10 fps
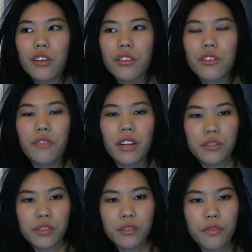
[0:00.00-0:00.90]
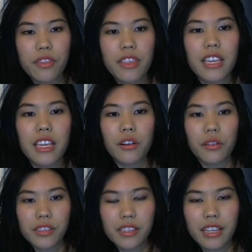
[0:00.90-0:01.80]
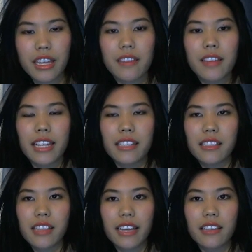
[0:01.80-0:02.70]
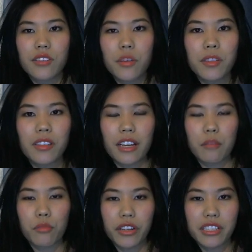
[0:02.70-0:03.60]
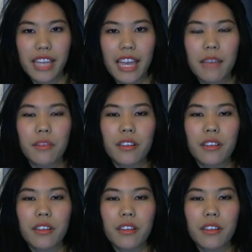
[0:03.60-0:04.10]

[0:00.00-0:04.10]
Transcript: you find yourself thinking constantly. It's almost like a broken tape.